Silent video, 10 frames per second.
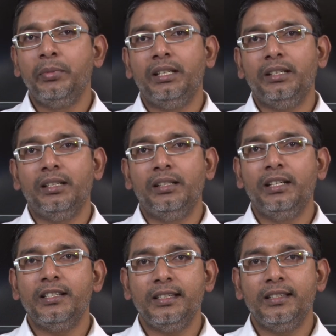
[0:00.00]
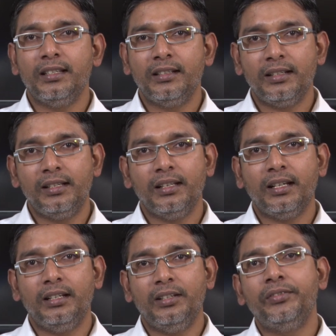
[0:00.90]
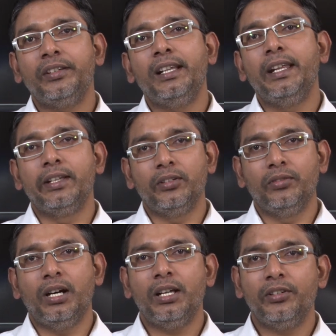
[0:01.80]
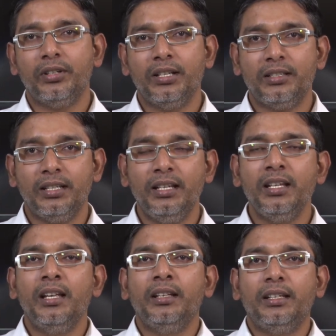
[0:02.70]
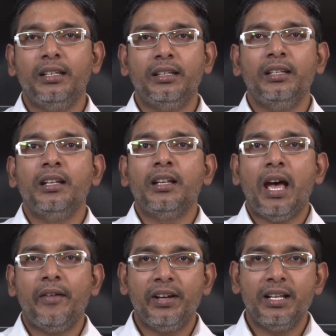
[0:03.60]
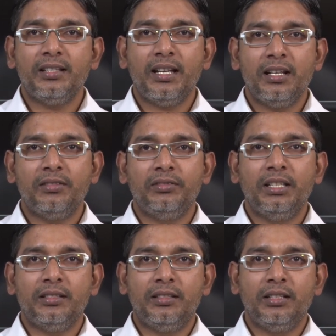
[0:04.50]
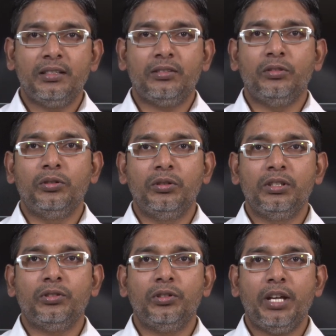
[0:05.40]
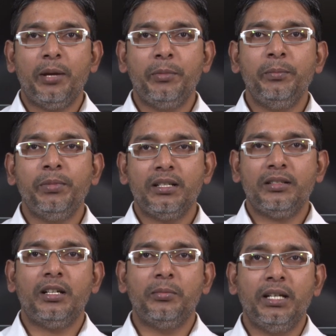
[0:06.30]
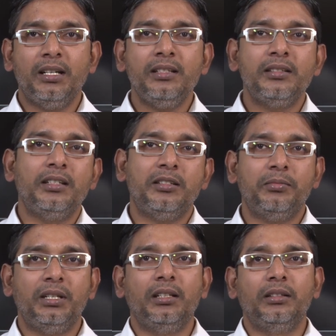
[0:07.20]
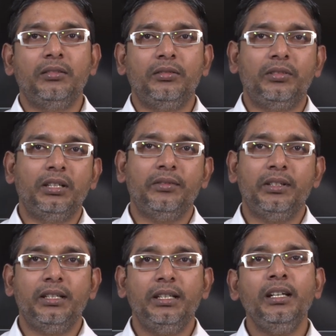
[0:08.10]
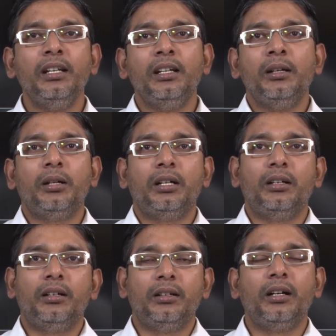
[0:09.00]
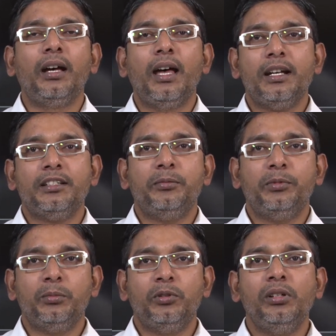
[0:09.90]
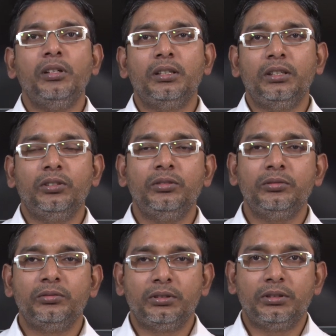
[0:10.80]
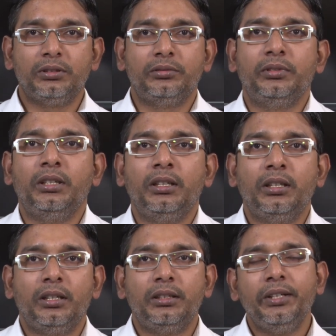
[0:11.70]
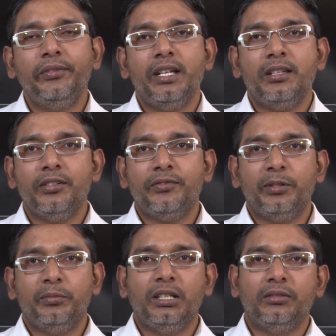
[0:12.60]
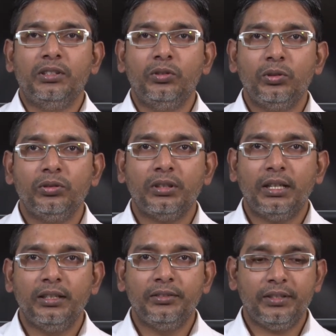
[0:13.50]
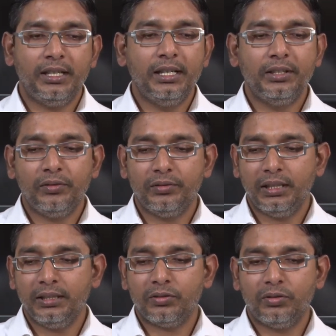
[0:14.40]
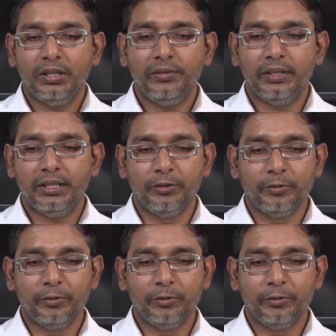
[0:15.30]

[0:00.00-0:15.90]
material. It is in general a kind of relative or you can say the average size is this so and so mm plus or minus this whatever the uh, acceptable uh, you know uh, uh, deviations from that one. Those kind of relative things only we